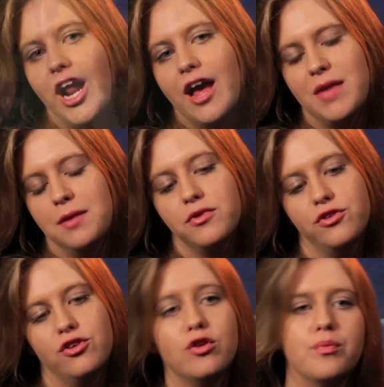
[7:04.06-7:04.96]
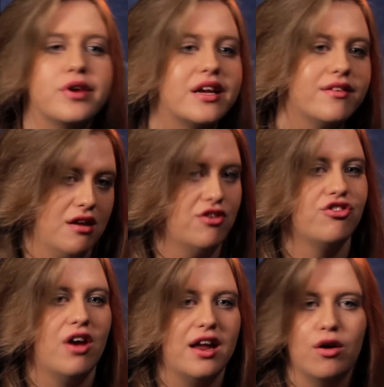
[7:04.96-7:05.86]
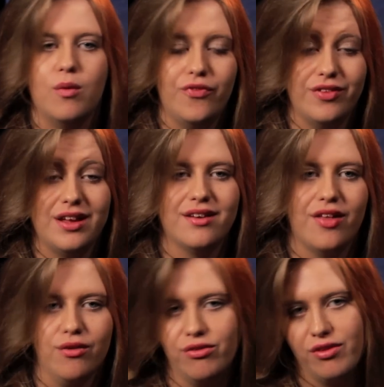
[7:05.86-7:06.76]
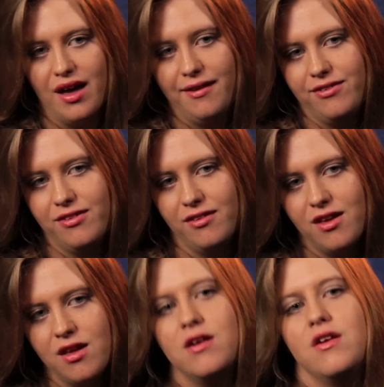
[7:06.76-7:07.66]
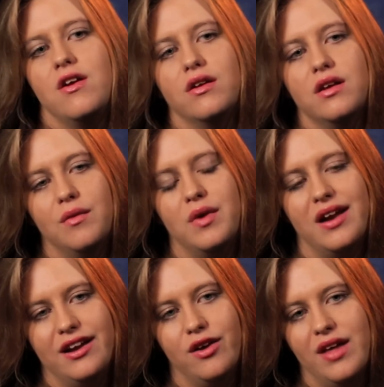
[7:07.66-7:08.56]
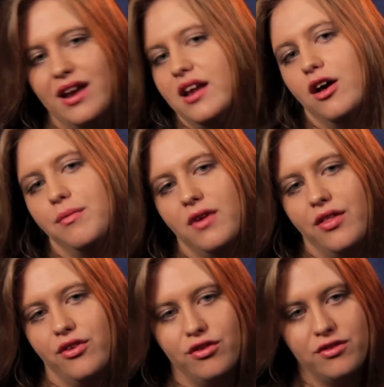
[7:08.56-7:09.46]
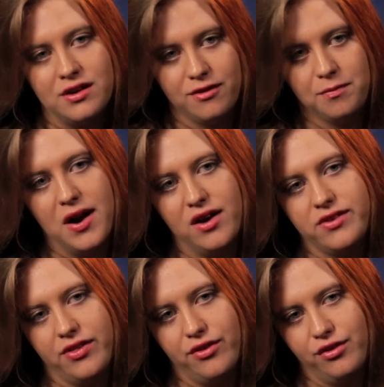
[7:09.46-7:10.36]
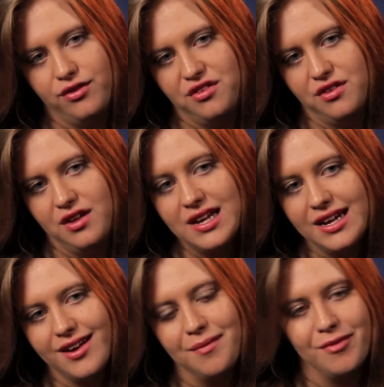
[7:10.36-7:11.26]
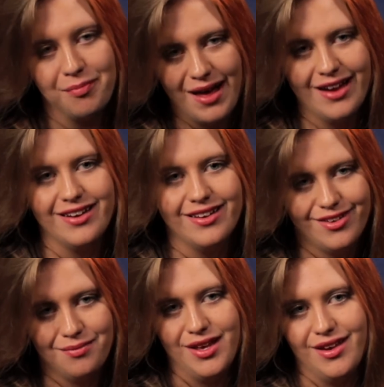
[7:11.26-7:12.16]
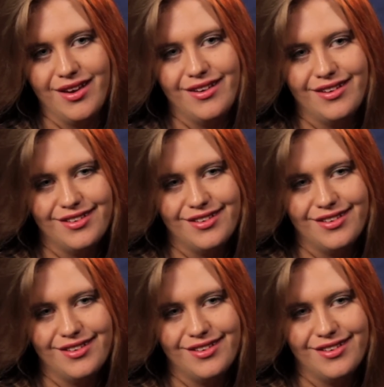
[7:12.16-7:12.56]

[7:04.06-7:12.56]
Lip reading: I'm able to bring sunshine, hopefully, into others' lives. And when I know that it helps others and inspires others, it comes back to me.